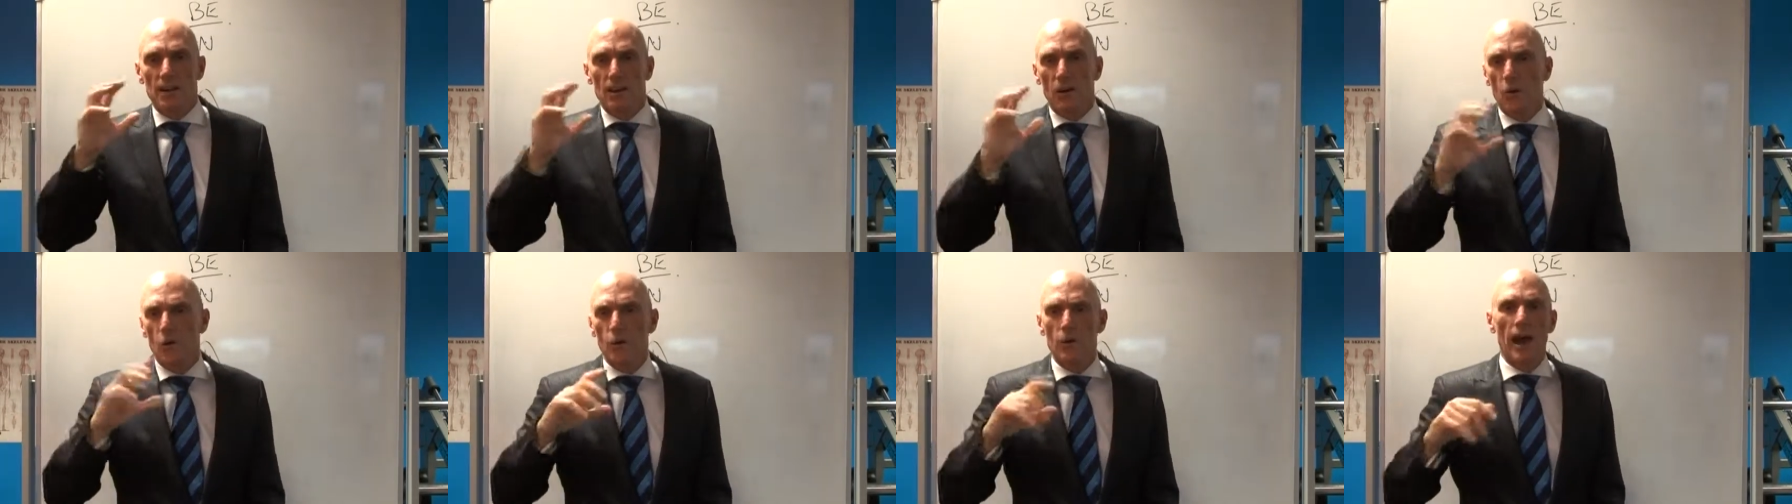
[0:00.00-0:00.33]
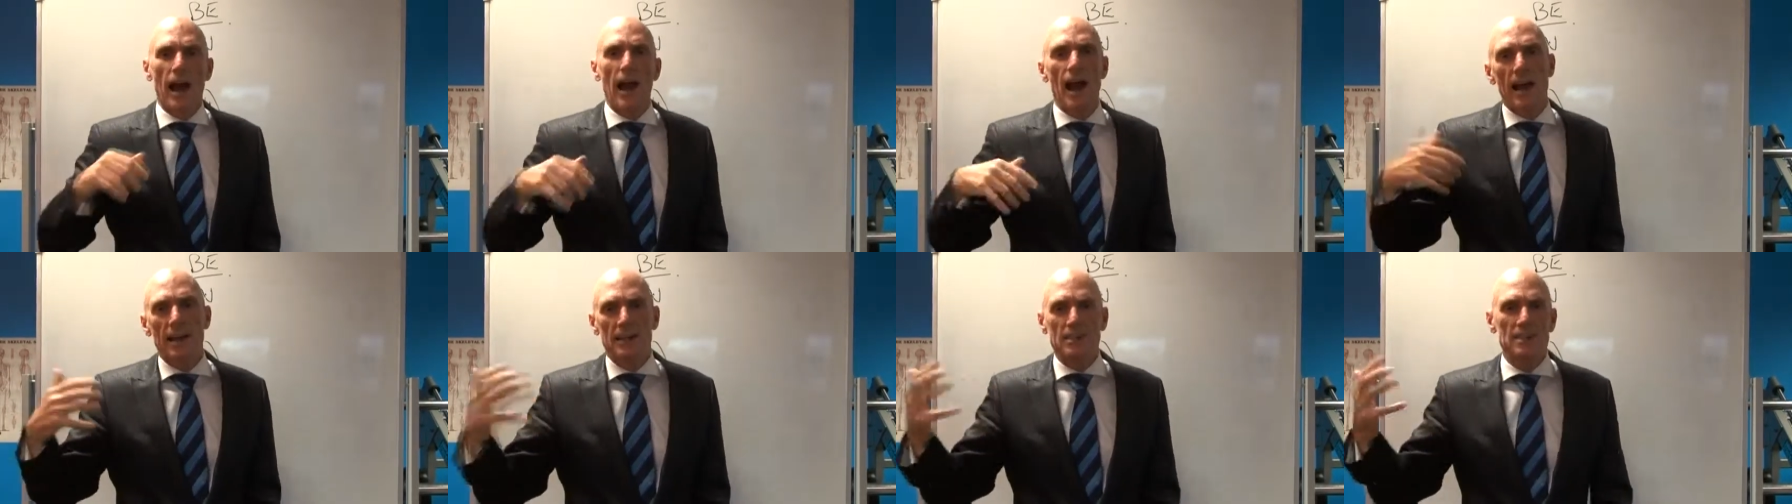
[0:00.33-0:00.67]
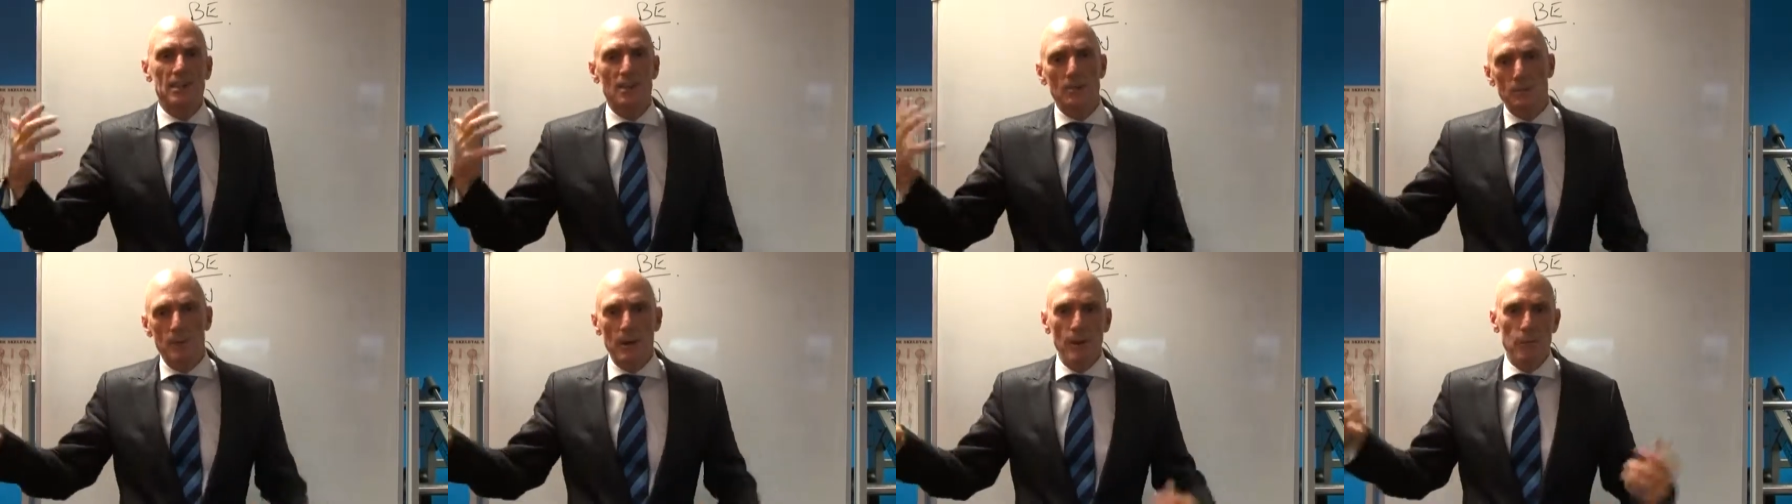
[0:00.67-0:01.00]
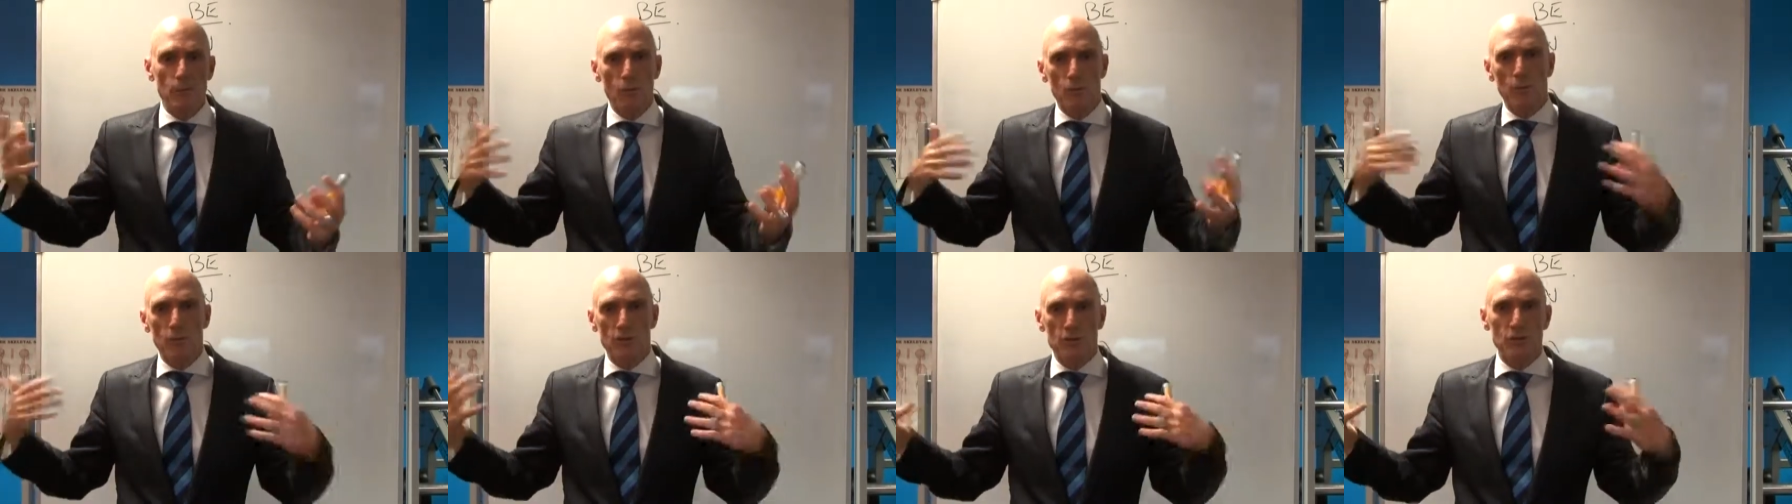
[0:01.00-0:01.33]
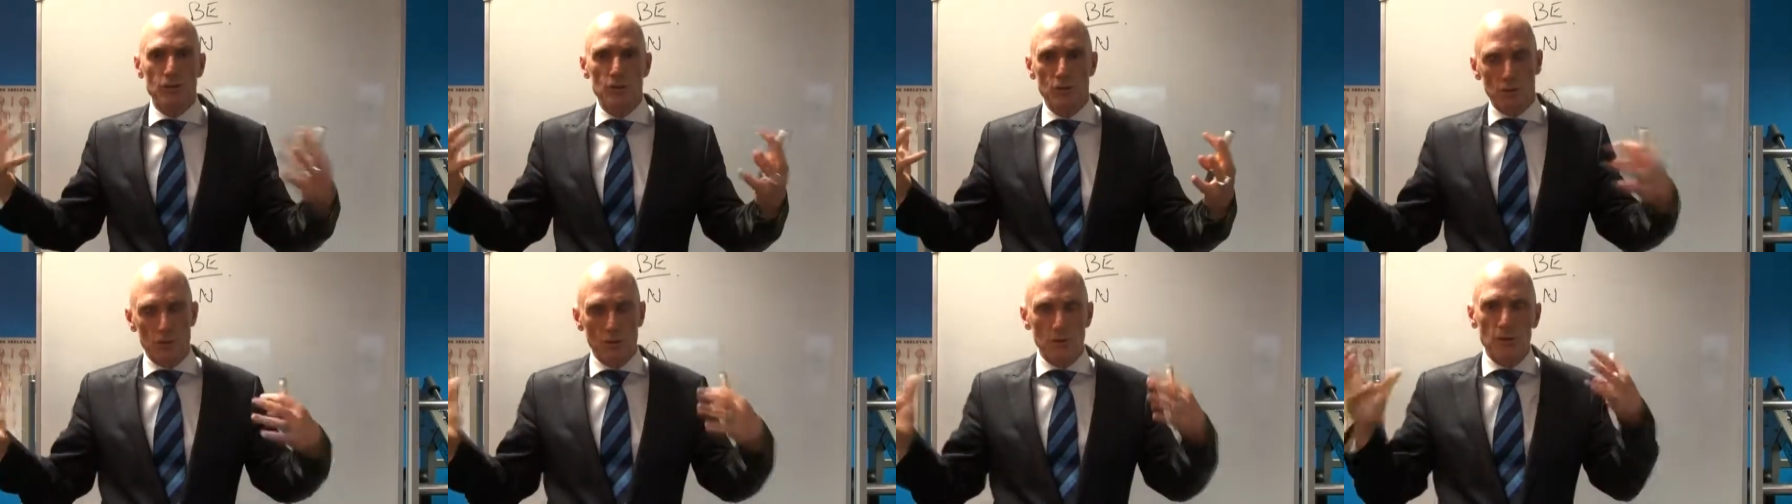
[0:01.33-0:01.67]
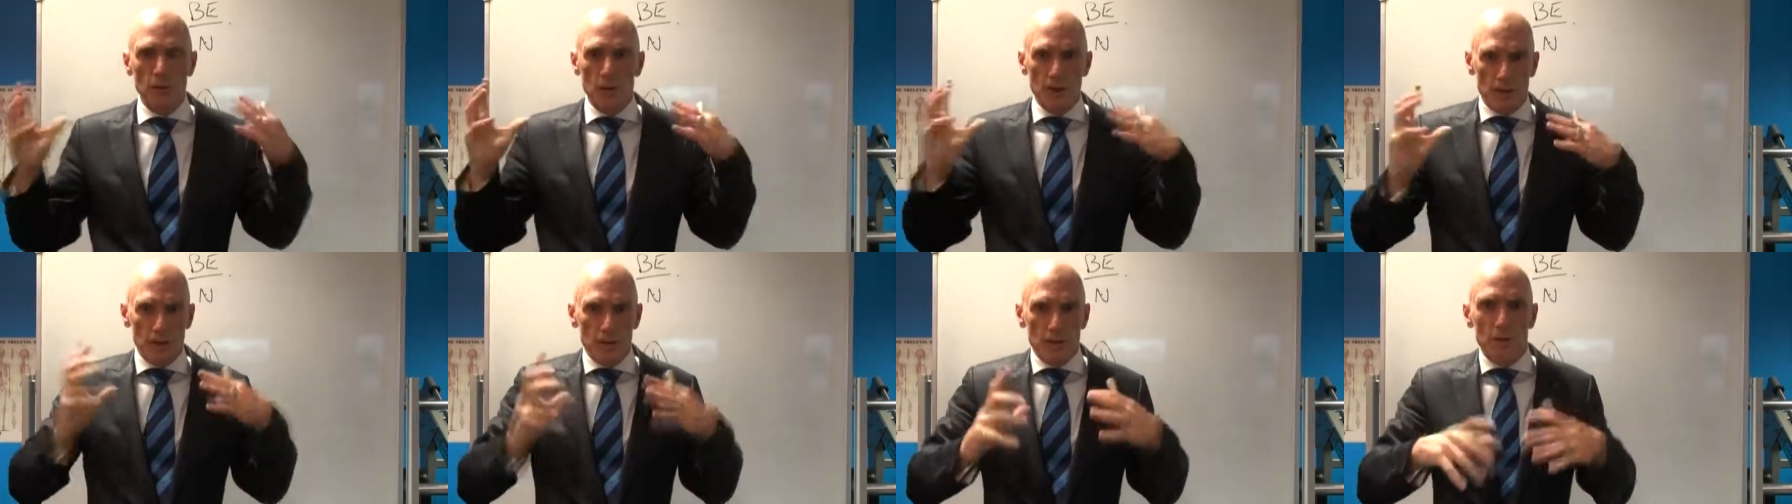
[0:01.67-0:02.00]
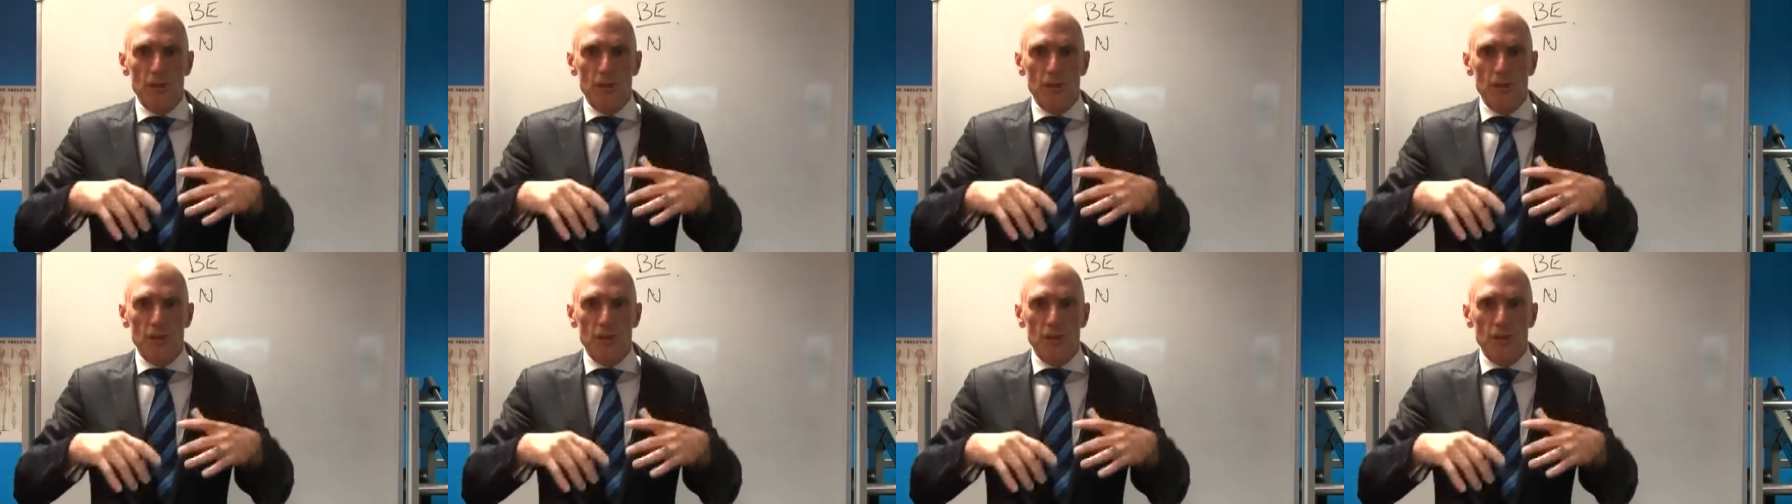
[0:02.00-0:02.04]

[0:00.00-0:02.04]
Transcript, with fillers: or asking people what to do.